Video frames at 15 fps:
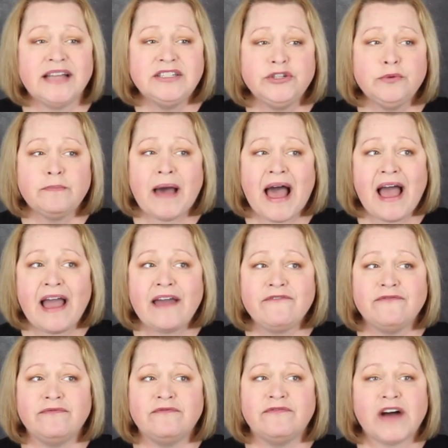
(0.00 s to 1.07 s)
I do
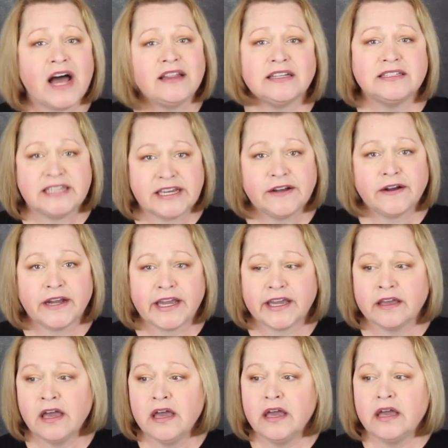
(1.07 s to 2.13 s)
my
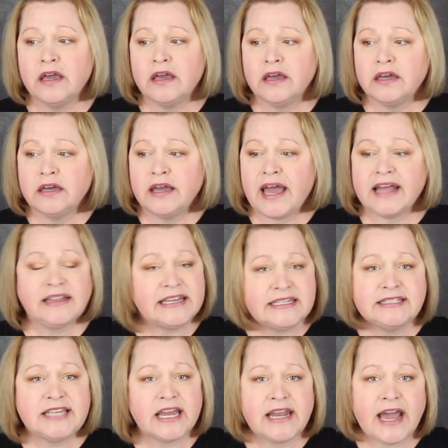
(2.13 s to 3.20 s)
volunteering at
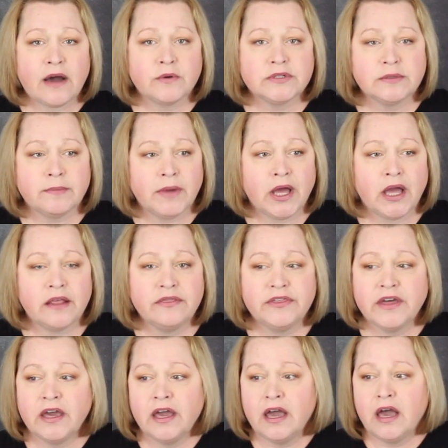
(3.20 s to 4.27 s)
least 10 hours a month
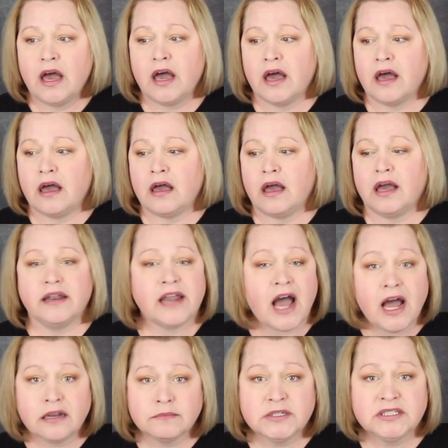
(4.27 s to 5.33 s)
uh,
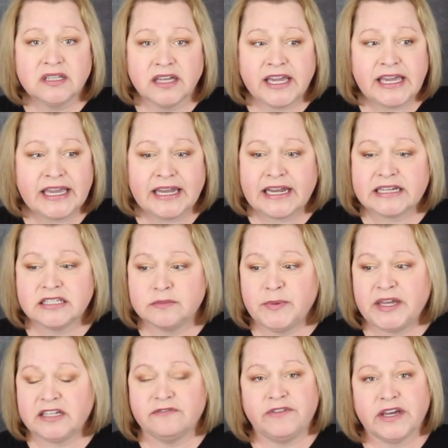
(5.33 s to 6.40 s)
anonymously and I
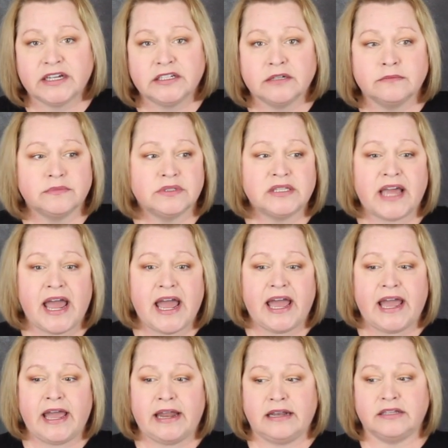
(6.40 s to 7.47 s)
speak to victims.
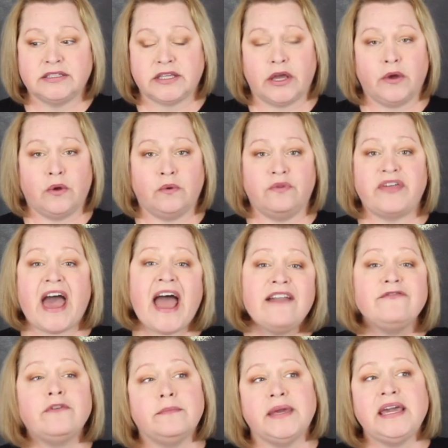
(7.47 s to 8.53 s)
And so
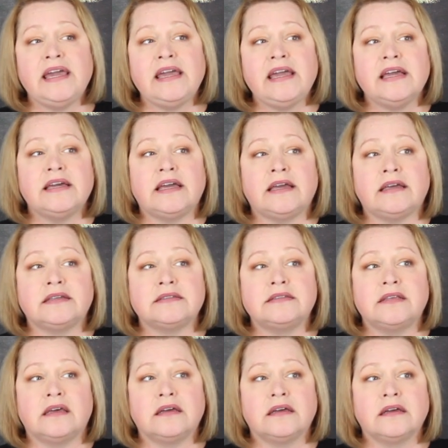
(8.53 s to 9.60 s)
that for me
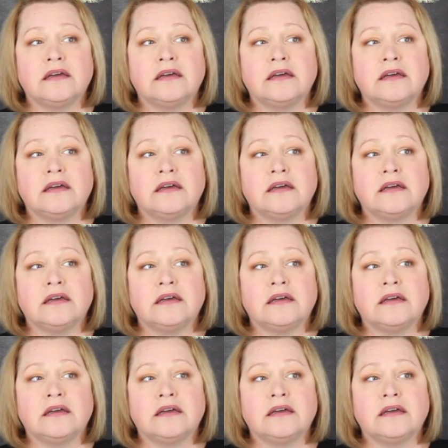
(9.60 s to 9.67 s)
is